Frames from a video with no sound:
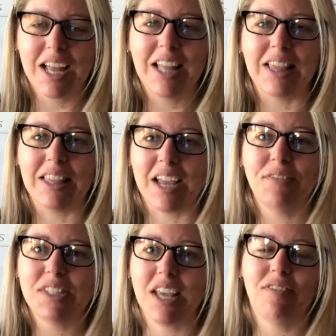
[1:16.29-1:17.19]

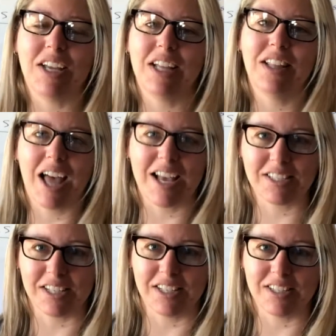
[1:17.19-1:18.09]
life-saving
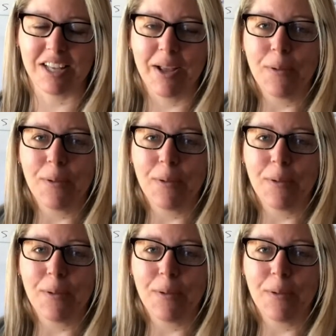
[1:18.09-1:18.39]
classes